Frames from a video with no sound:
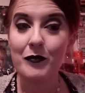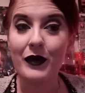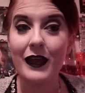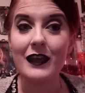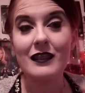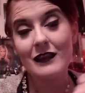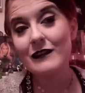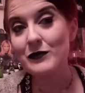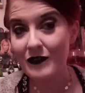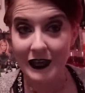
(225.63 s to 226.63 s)
But
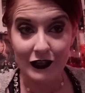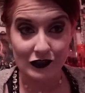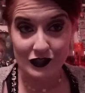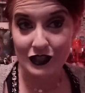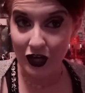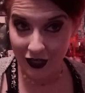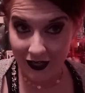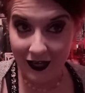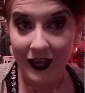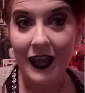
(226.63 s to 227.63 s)
this movie he actually starred
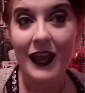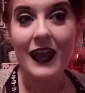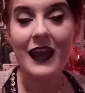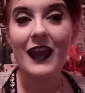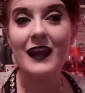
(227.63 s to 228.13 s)
in.